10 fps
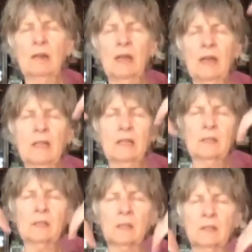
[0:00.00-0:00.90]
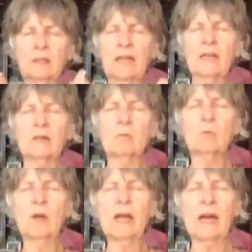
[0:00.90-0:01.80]
that is, let it
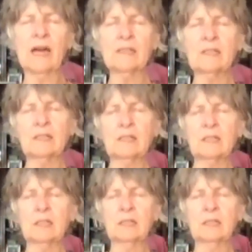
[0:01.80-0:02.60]
rest